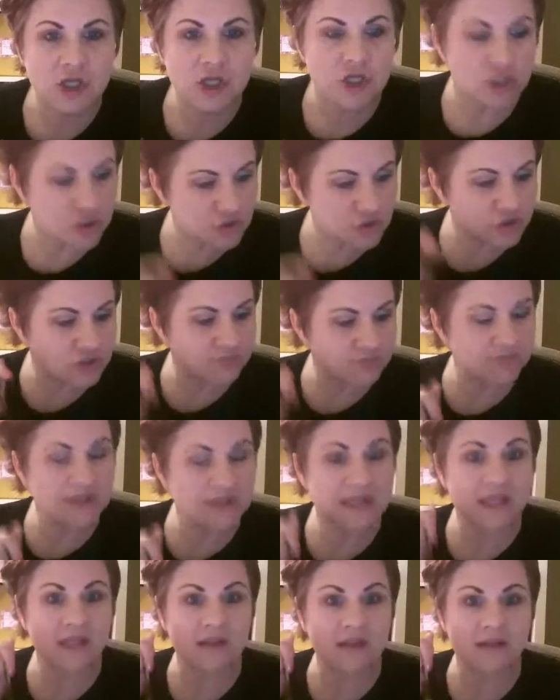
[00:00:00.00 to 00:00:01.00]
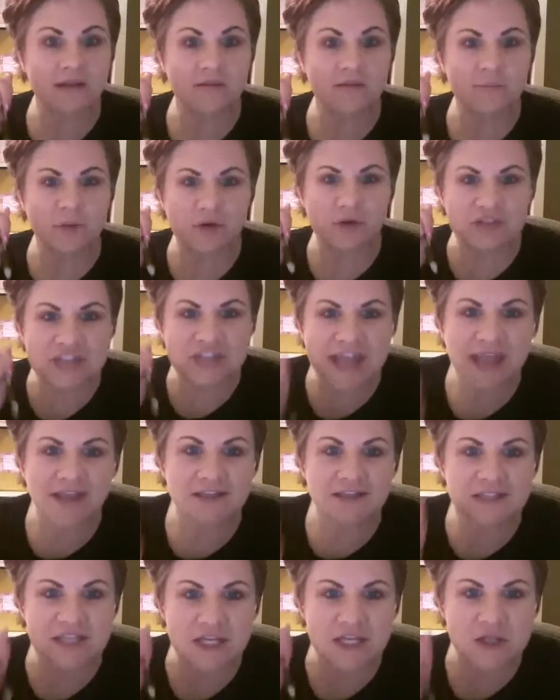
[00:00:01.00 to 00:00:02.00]
you should be
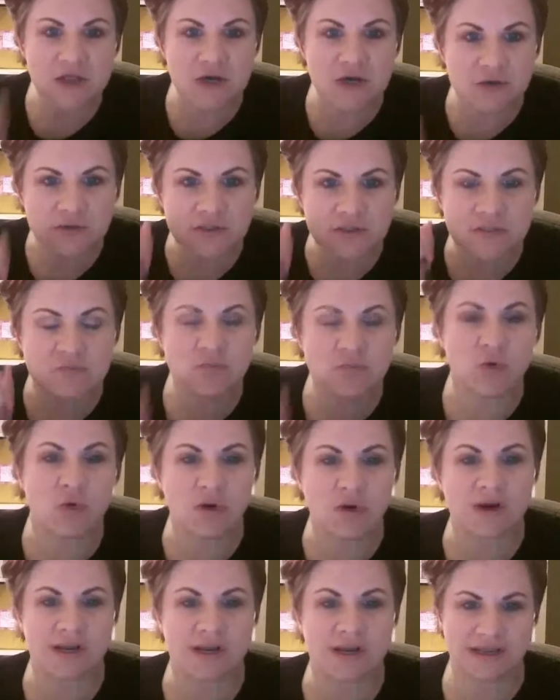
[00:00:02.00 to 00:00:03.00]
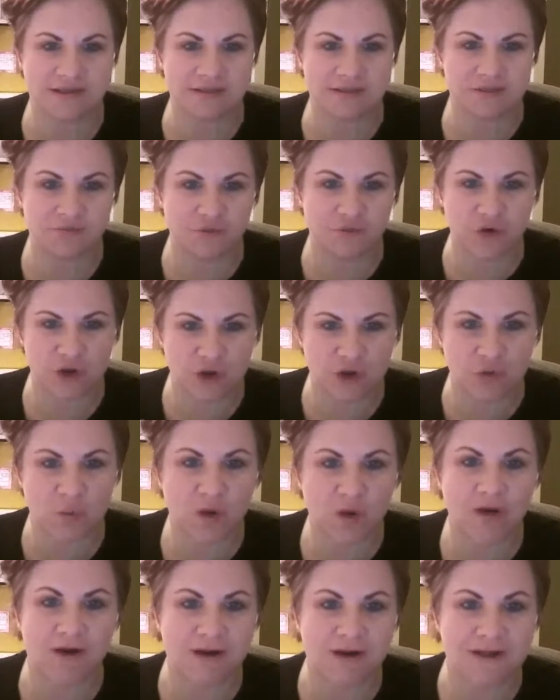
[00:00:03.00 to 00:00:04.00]
protecting those mornings for your
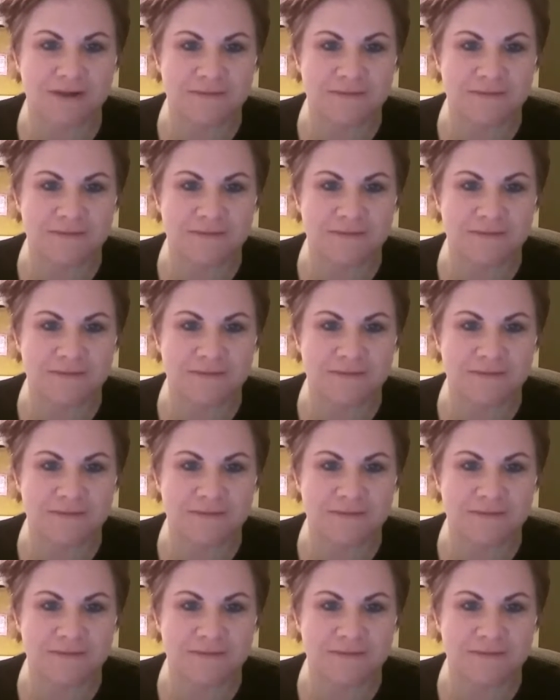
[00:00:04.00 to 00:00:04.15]
work.